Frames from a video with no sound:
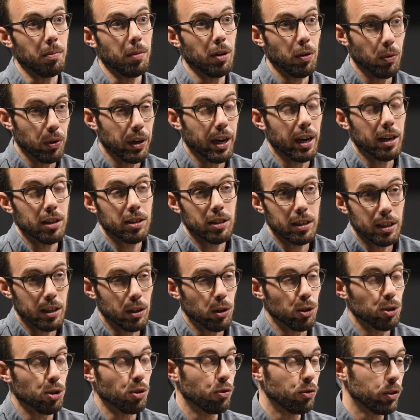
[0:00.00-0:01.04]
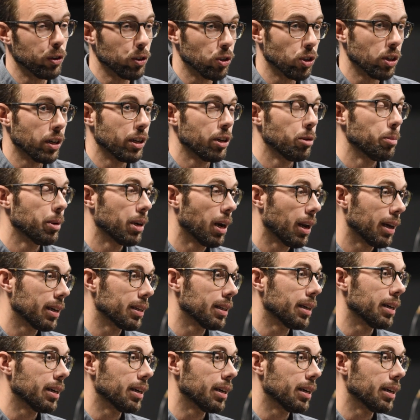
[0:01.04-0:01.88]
In reality, it also feels a little bit like